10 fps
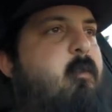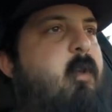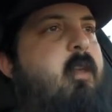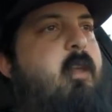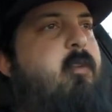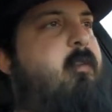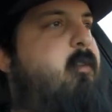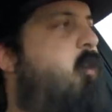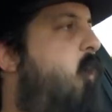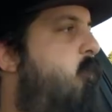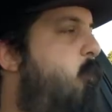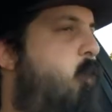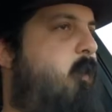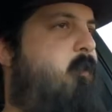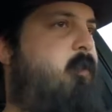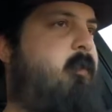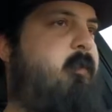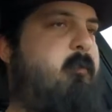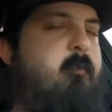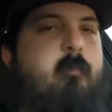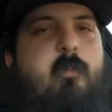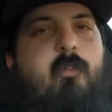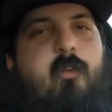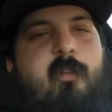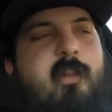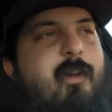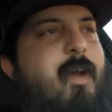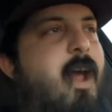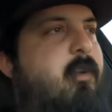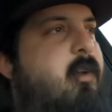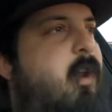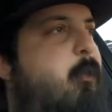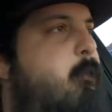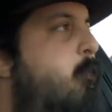really use this car for more than just cruising around, you know.